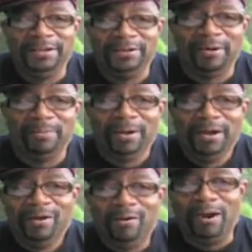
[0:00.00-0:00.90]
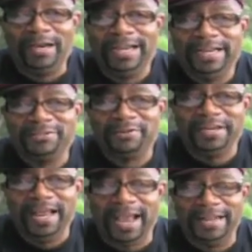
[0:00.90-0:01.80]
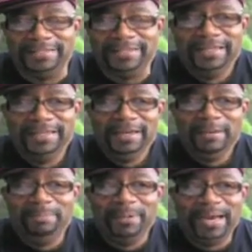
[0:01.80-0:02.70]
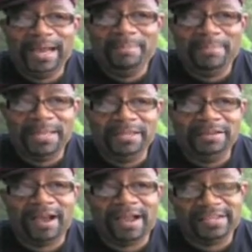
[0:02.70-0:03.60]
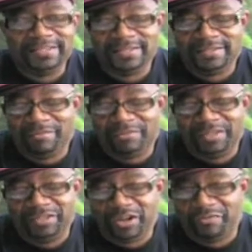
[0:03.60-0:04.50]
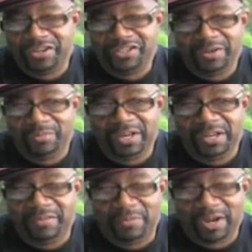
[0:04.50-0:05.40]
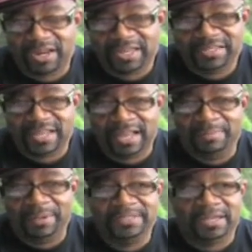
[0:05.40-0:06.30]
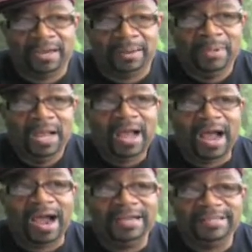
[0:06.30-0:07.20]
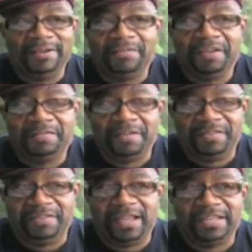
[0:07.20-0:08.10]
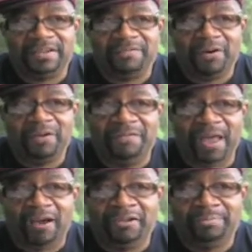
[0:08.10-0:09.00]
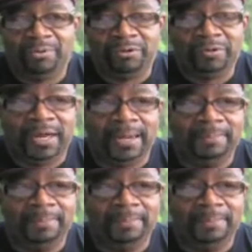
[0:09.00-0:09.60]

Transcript: on the internet. But I guess it's the generation that we live in. What can I say? But I definitely think it's a very valuable